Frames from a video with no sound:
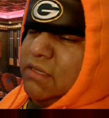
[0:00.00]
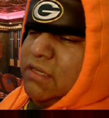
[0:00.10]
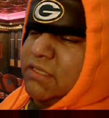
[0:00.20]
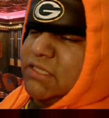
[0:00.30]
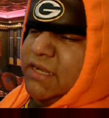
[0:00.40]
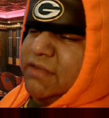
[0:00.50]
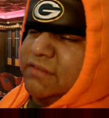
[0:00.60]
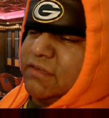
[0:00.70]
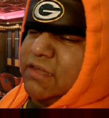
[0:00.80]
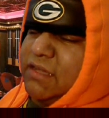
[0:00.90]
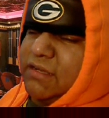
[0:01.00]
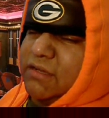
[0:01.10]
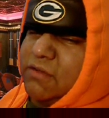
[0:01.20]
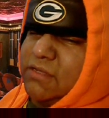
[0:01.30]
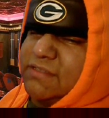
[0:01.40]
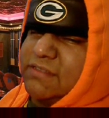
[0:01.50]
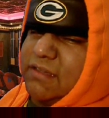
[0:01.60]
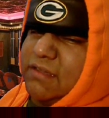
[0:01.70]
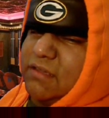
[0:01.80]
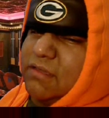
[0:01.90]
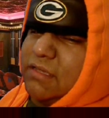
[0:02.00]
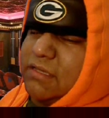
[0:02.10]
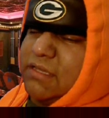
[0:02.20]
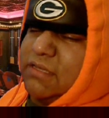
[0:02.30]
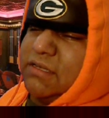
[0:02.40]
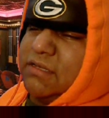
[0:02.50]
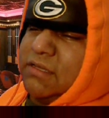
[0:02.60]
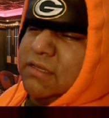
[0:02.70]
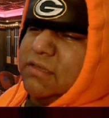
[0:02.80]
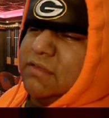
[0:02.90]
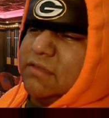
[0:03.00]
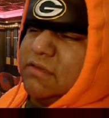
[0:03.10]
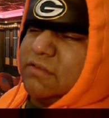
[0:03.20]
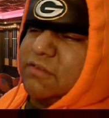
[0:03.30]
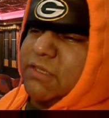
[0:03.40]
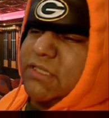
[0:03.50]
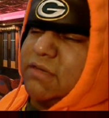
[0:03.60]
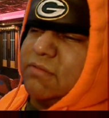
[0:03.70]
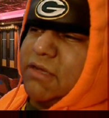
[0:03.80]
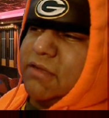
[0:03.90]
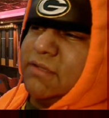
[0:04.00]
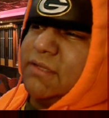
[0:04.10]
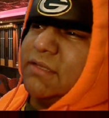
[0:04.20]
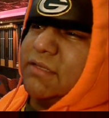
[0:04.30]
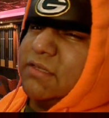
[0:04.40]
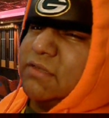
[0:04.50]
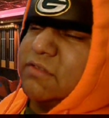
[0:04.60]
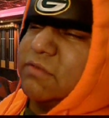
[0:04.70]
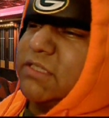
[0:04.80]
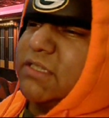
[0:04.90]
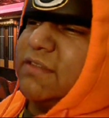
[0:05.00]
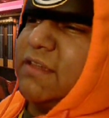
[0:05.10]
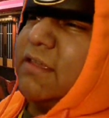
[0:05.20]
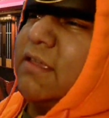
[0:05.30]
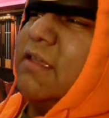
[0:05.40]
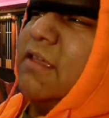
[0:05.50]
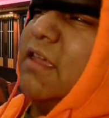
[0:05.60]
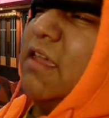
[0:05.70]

chants are kind of going stale. Can you, you know, switch it around? You know, switch it to